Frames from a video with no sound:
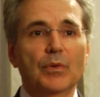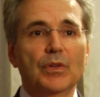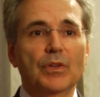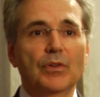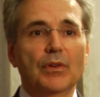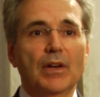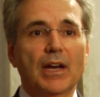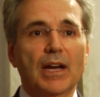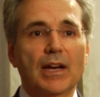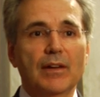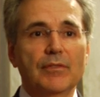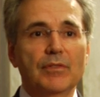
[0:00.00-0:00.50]
when you
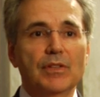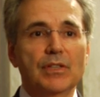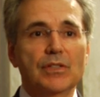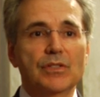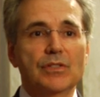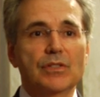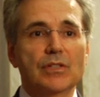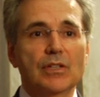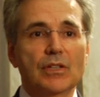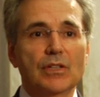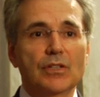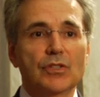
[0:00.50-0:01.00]
have
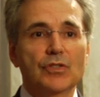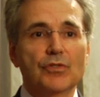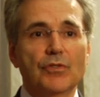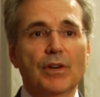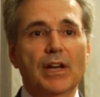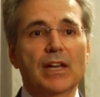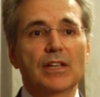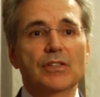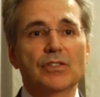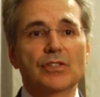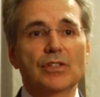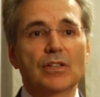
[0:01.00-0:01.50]
these
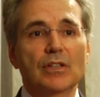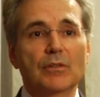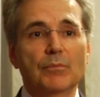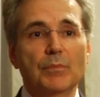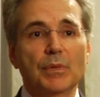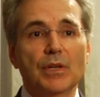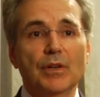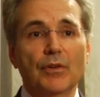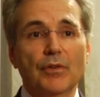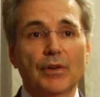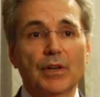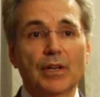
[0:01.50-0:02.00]
transient
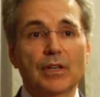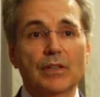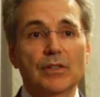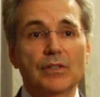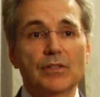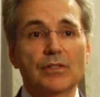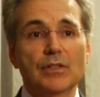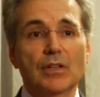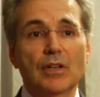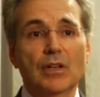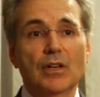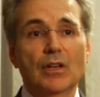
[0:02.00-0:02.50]

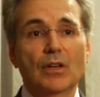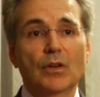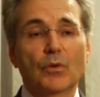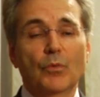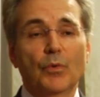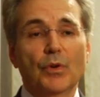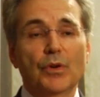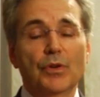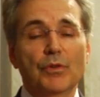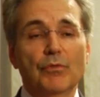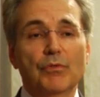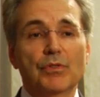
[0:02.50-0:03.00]
periods
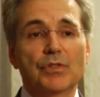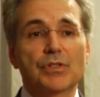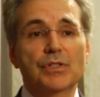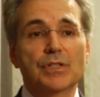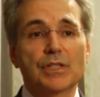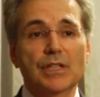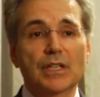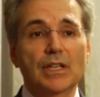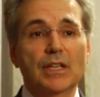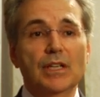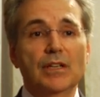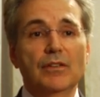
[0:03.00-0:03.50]
where you
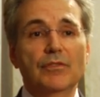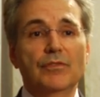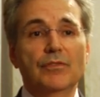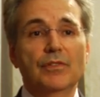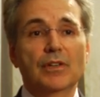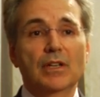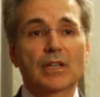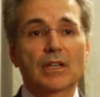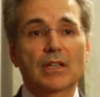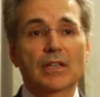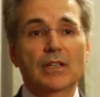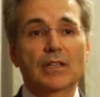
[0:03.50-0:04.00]
receive
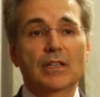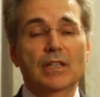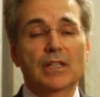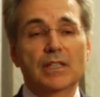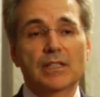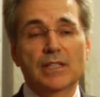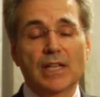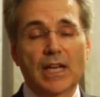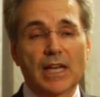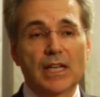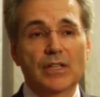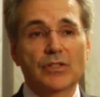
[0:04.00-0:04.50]

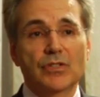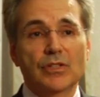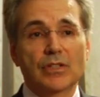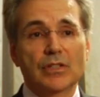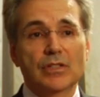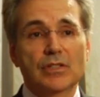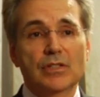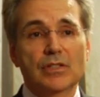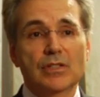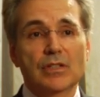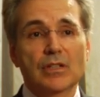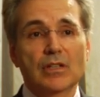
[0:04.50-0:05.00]
these
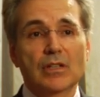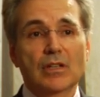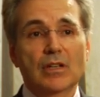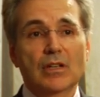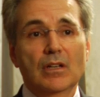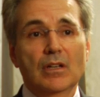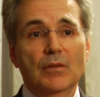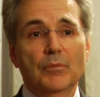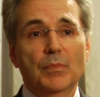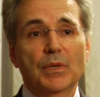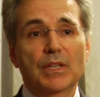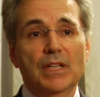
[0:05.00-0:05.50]
agents.
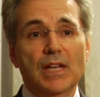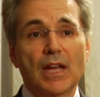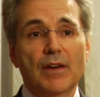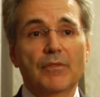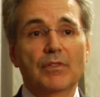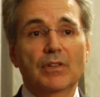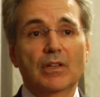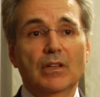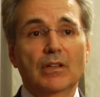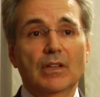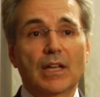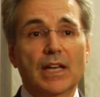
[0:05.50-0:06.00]
But
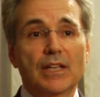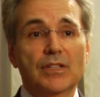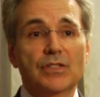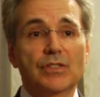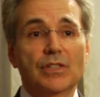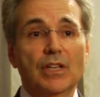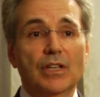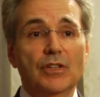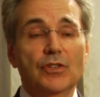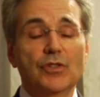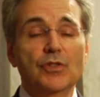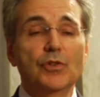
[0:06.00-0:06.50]
nevertheless,
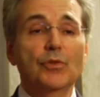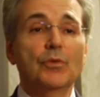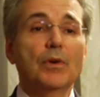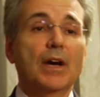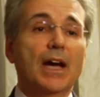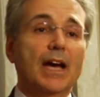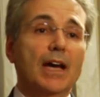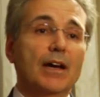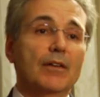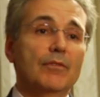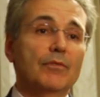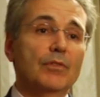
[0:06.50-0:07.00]
they do
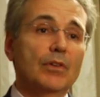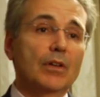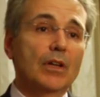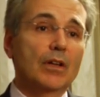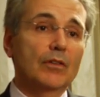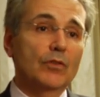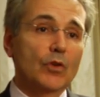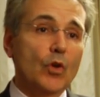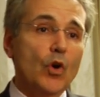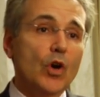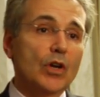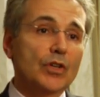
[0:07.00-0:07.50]
have a
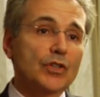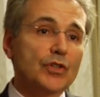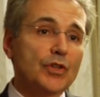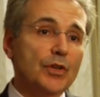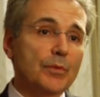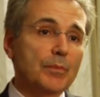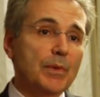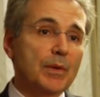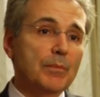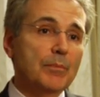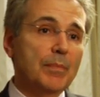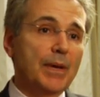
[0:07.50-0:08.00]

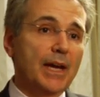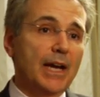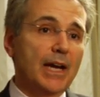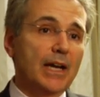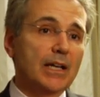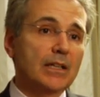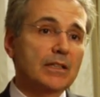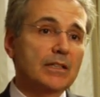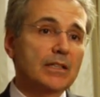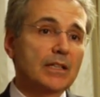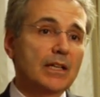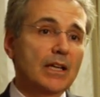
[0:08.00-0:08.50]
long-term
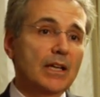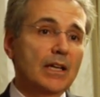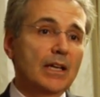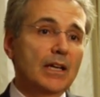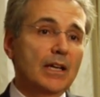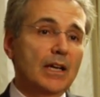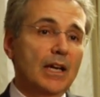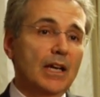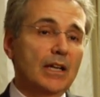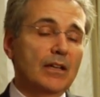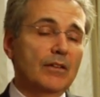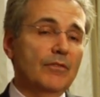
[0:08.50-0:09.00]
impact.
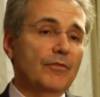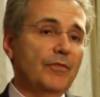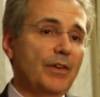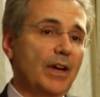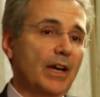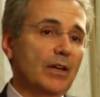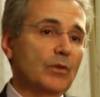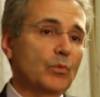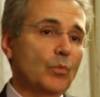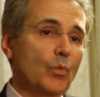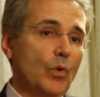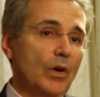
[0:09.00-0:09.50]
And in
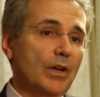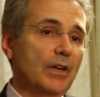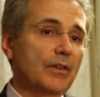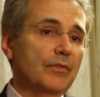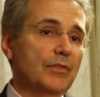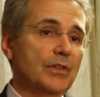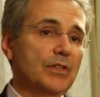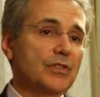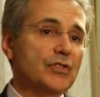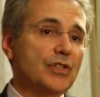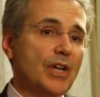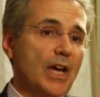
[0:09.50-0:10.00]
fact, one of
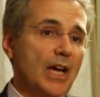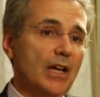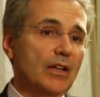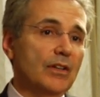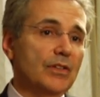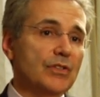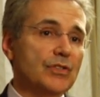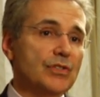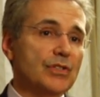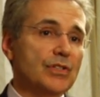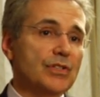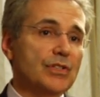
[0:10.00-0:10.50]
the
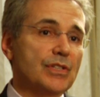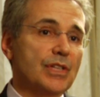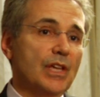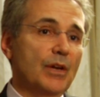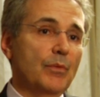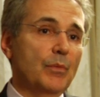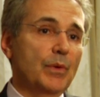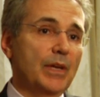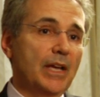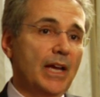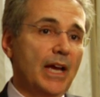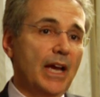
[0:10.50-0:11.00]
challenges that
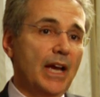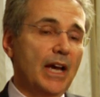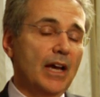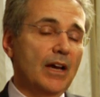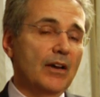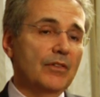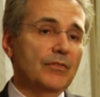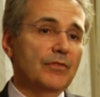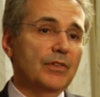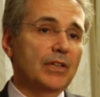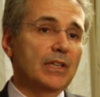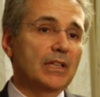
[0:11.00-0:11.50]
we
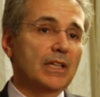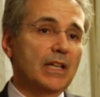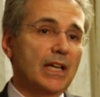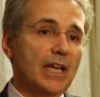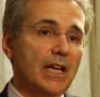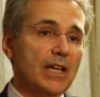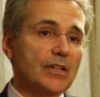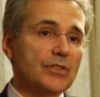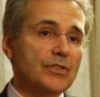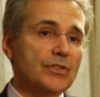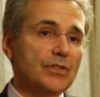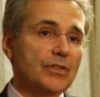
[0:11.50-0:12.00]
have in
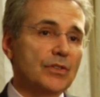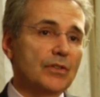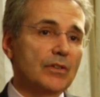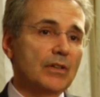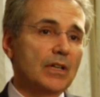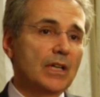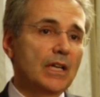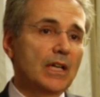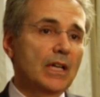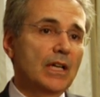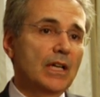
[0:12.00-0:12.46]
cancer